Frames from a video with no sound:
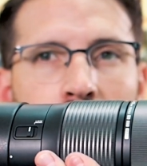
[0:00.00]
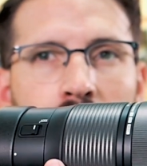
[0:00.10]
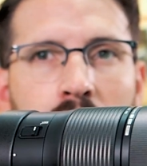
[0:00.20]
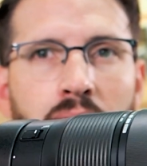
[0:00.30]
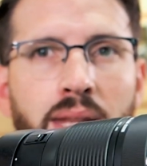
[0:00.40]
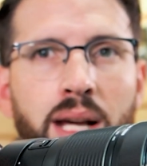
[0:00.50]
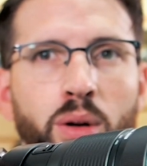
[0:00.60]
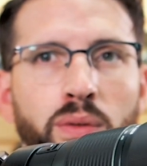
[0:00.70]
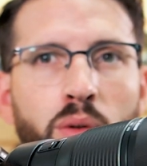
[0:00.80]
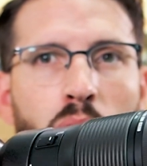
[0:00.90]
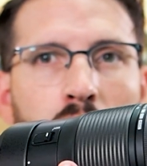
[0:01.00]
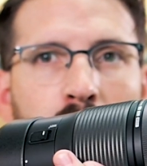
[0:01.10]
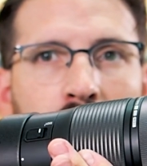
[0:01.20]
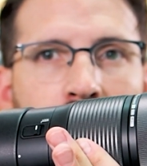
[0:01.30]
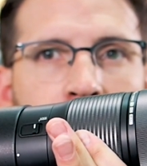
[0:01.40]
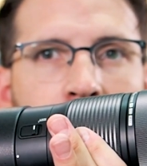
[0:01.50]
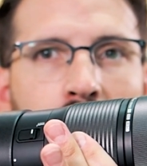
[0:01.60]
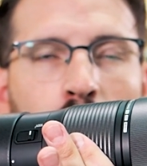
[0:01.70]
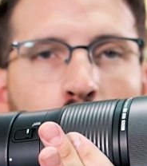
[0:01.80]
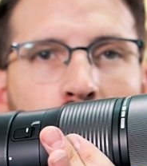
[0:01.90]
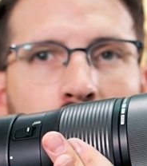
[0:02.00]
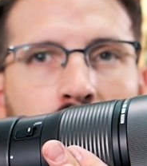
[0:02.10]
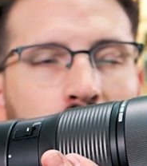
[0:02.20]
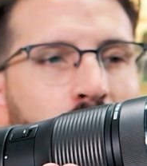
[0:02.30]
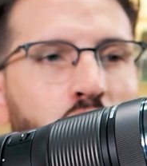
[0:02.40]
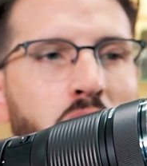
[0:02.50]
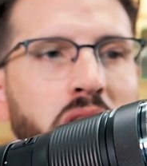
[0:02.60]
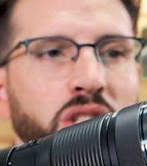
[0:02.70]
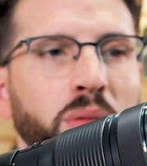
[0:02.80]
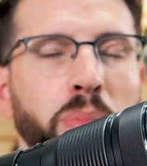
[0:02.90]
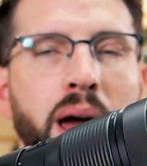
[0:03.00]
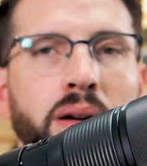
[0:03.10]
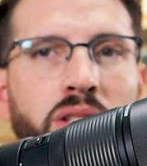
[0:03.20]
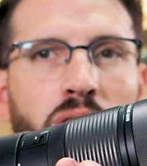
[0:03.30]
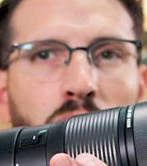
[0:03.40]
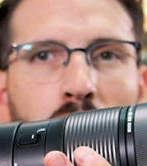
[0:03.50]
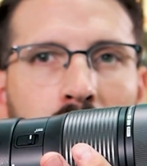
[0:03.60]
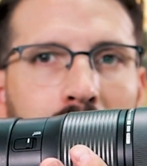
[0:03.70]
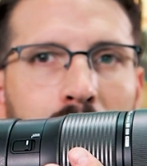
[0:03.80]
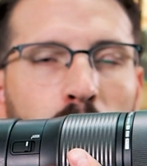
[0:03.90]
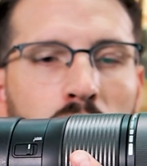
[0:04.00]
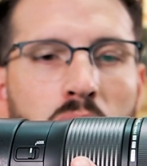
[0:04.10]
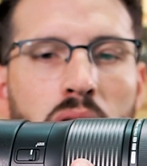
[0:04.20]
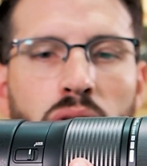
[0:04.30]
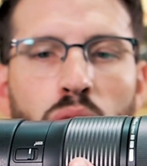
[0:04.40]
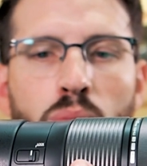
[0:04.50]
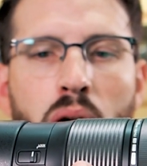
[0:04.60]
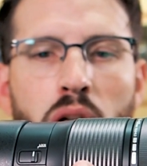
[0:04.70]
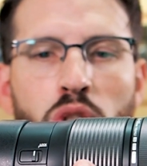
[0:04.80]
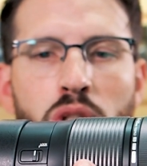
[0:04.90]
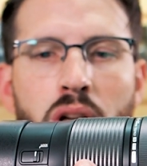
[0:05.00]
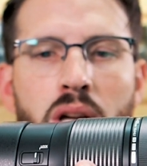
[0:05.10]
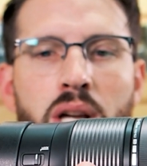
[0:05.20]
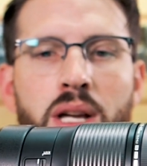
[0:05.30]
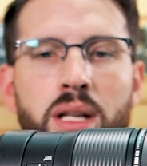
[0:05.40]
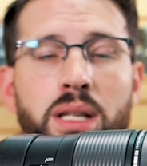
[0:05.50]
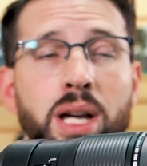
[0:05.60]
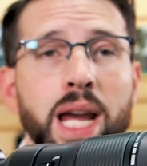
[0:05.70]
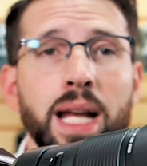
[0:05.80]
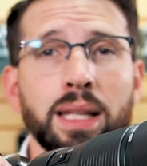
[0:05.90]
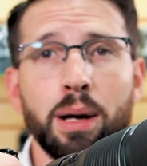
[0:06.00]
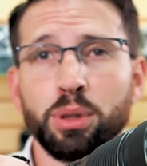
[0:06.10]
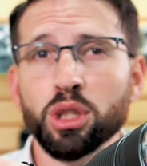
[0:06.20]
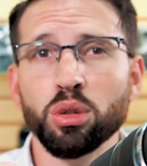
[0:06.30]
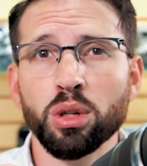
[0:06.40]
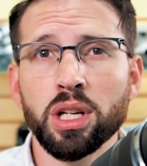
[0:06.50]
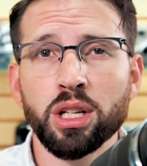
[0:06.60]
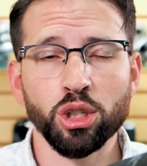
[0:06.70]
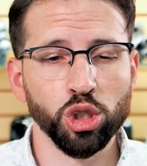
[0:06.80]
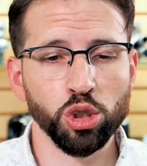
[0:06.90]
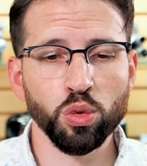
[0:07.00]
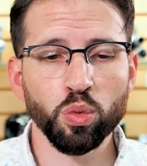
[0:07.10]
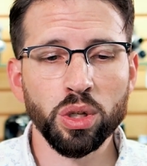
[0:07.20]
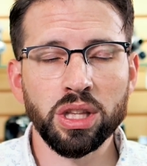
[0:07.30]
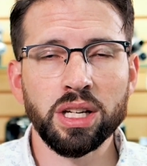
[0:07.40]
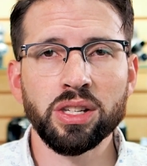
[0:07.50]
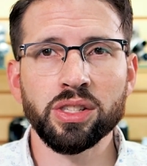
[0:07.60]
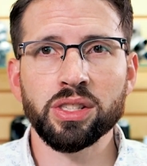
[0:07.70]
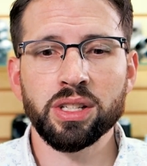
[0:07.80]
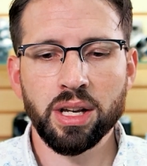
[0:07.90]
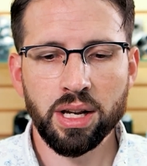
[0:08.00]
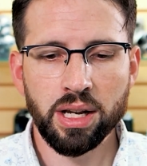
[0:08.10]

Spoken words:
that overwhelming. It's not going to change the balance if you're on a gimbal all too much. Now, I had the opportunity to shoot with this